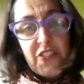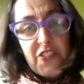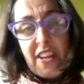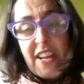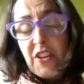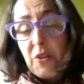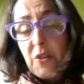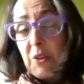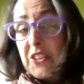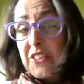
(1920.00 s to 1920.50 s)
you
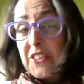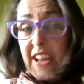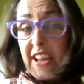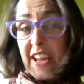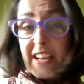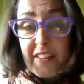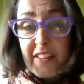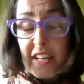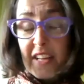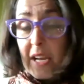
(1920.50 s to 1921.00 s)
want to say
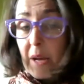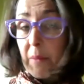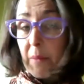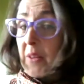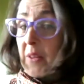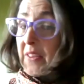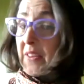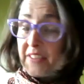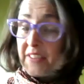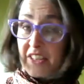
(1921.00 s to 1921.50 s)
anything about
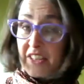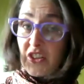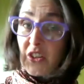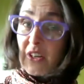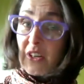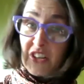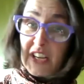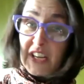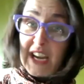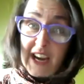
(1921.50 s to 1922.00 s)
the
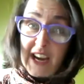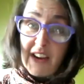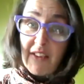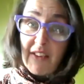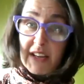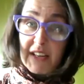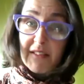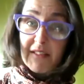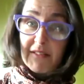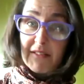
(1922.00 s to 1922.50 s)
situation here
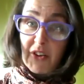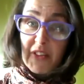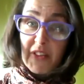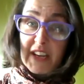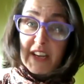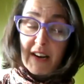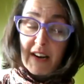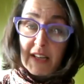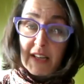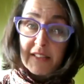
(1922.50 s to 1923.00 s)
in Northern
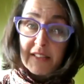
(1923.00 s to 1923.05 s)
Ireland?